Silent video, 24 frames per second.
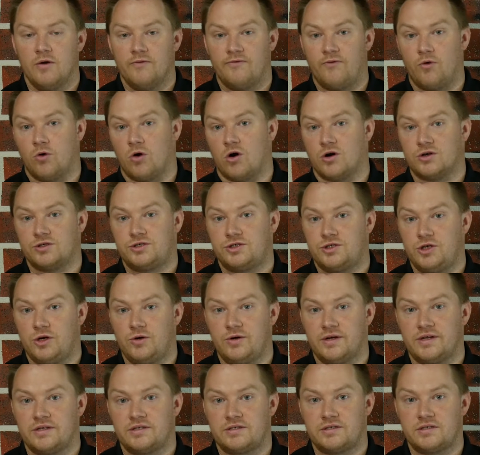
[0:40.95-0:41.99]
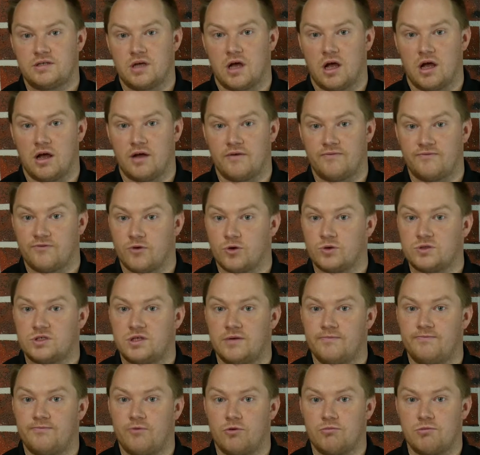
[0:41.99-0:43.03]
For our students,
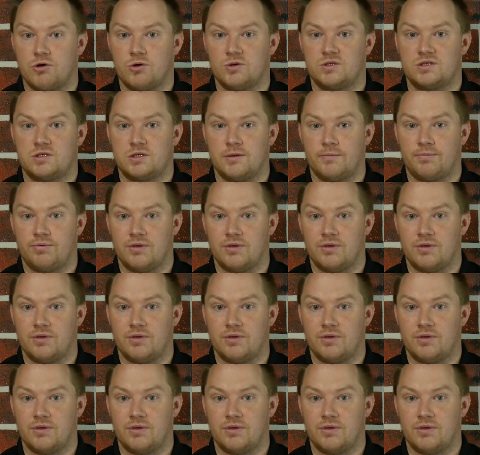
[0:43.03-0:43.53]
first and foremost,